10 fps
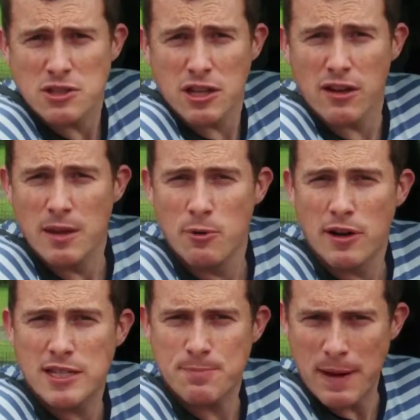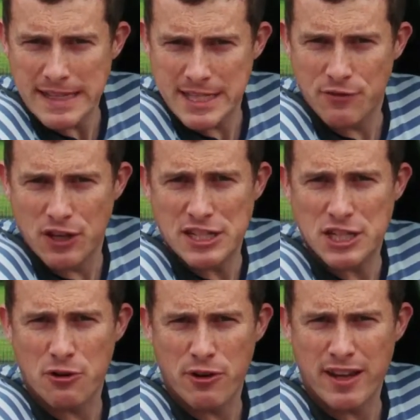slightly more expensive than
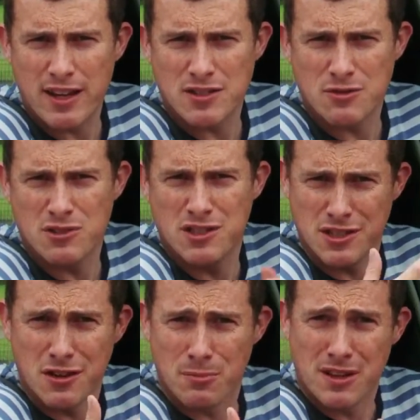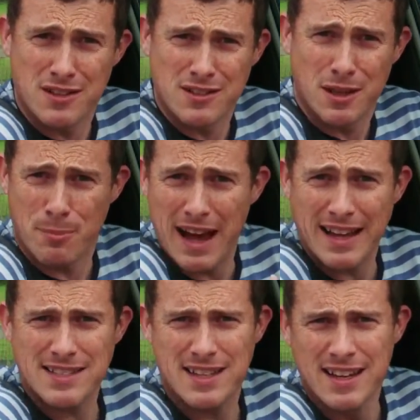its Korean cousin, which is odd because in the
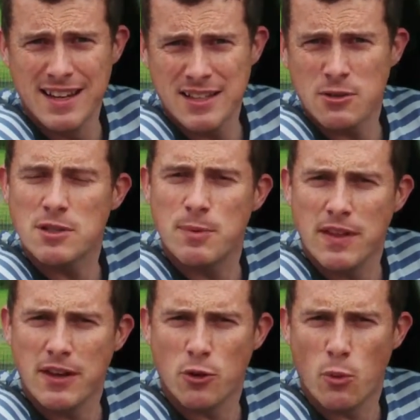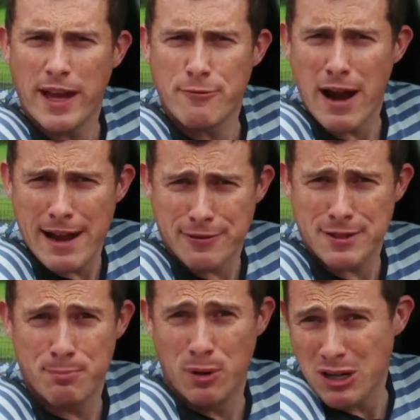past it's always been the other way
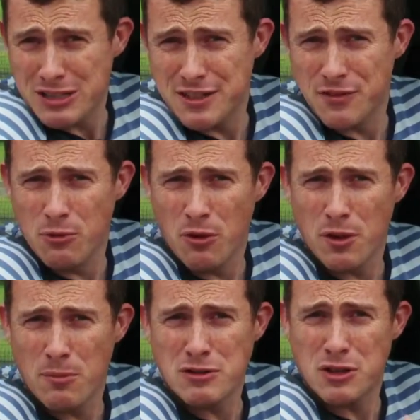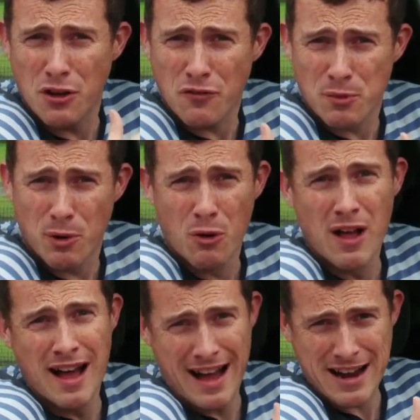round. But if you want the most comfortable
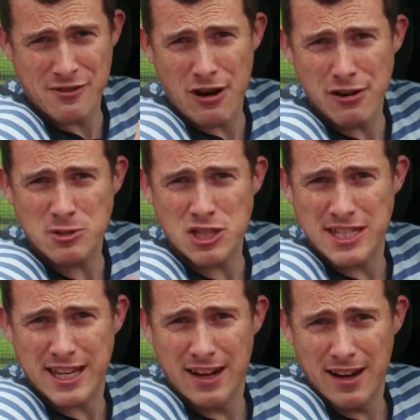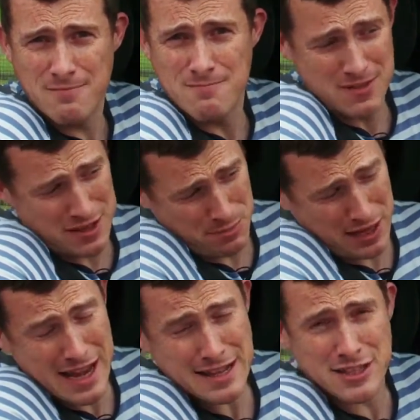and grown-up city car, then the
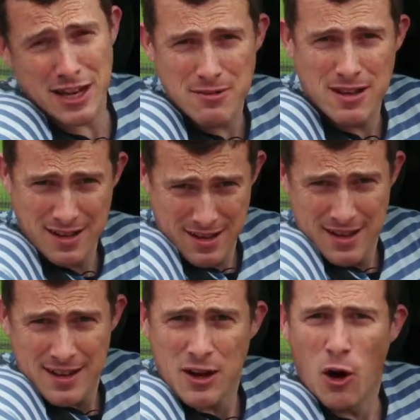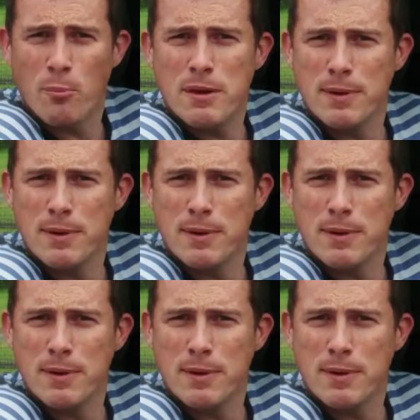Picanto can't be